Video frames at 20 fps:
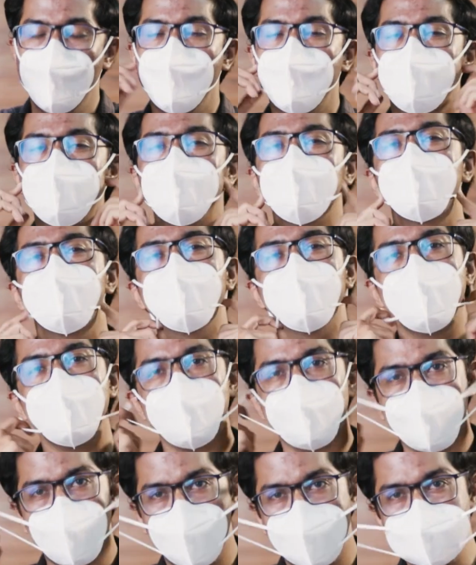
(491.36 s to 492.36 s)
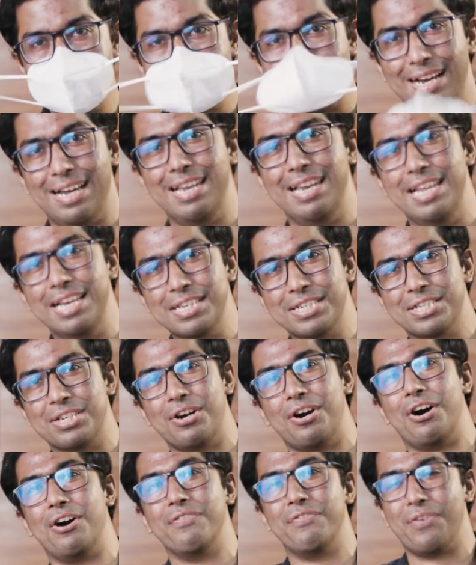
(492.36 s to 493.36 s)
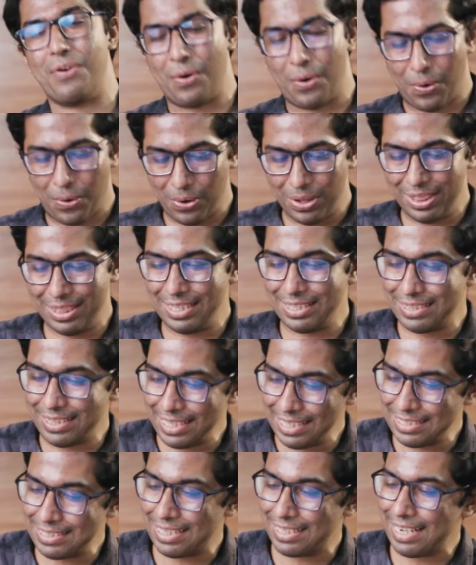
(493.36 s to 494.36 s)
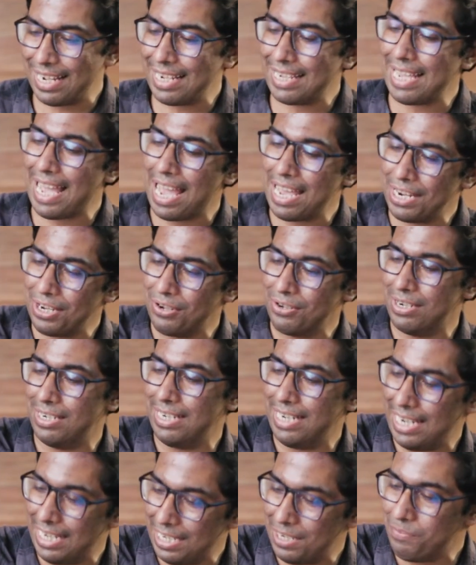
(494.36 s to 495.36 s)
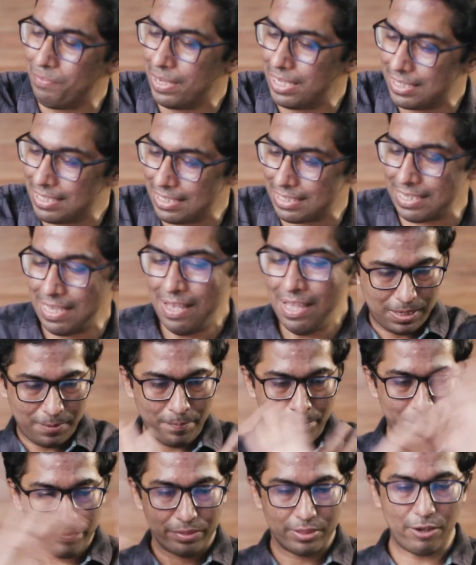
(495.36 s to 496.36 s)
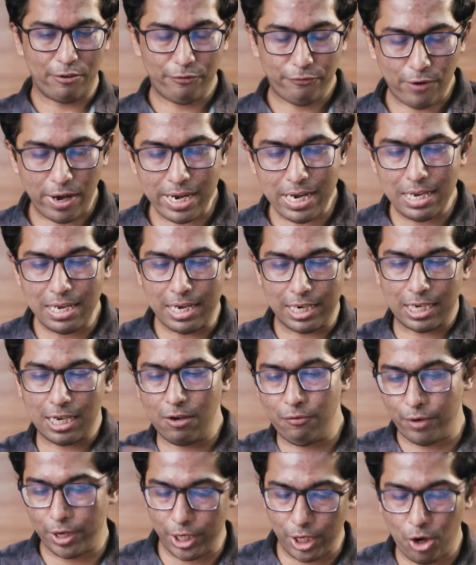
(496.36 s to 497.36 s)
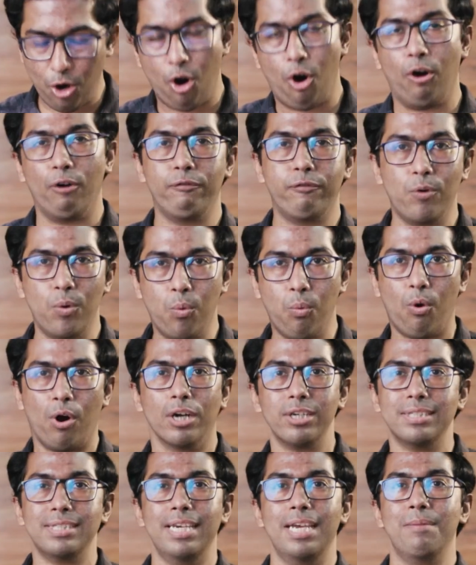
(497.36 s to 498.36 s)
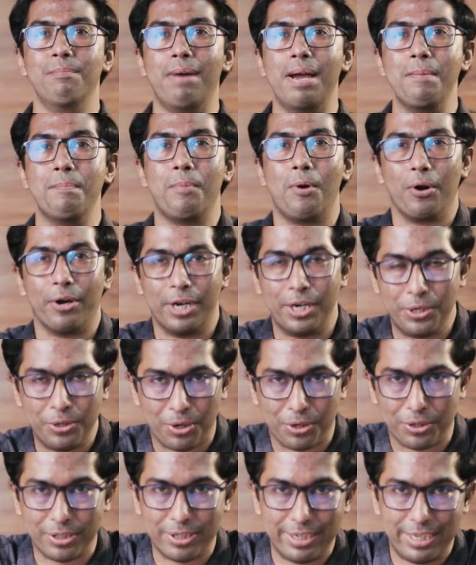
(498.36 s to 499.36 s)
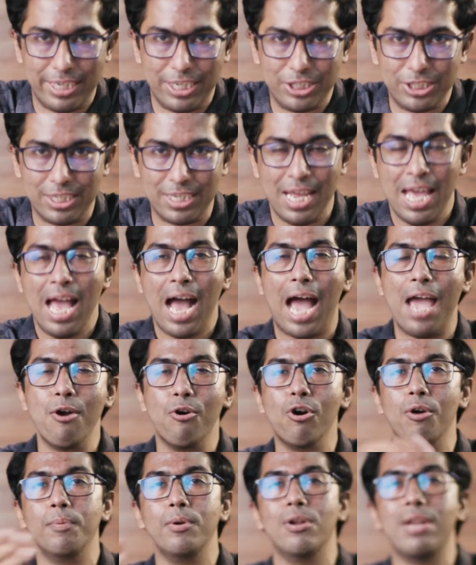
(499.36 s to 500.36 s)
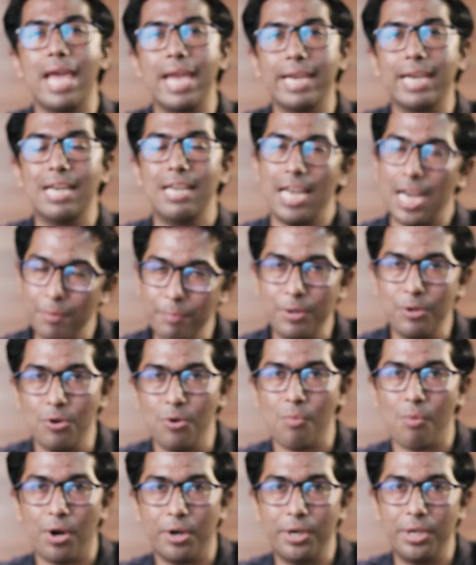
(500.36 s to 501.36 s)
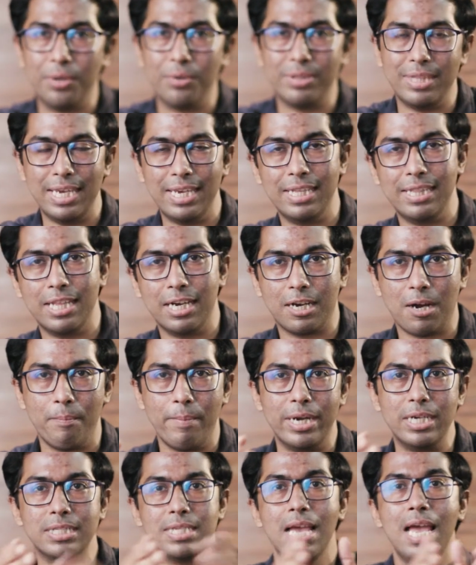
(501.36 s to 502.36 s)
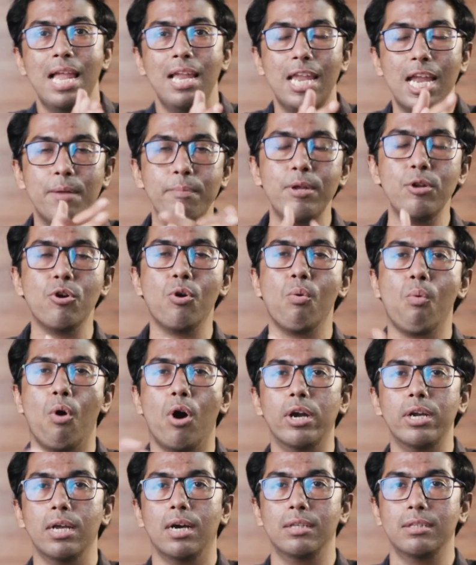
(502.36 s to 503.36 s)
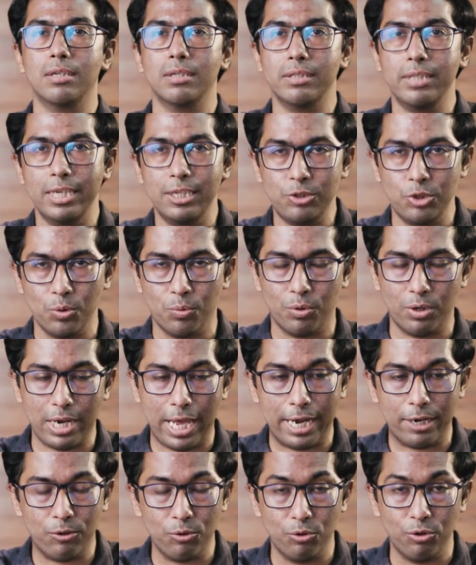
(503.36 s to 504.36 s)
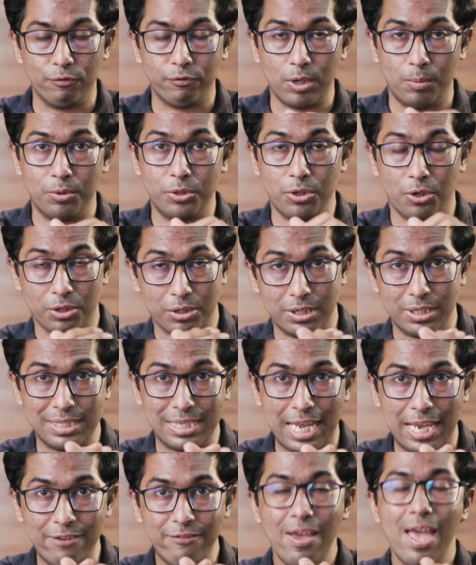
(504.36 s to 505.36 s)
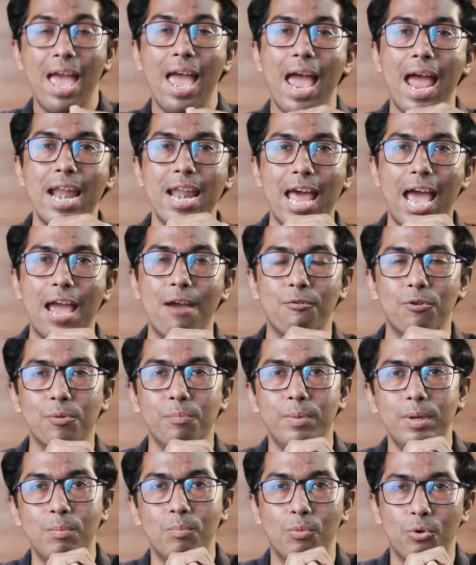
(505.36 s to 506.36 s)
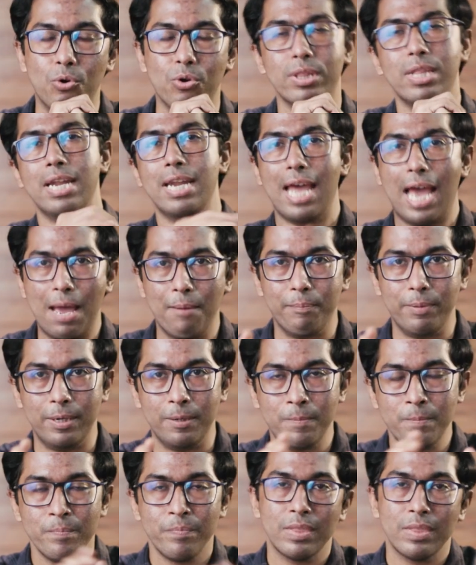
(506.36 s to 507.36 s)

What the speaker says: So this was a list of all the things that I carry on a daily basis. The fun little video of what's in my pocket, Doctor Edition. I hope you like it. Let me know, what do you think in the comments. Let me know what other things you would like to know from a doctor's life, and I would be more than happy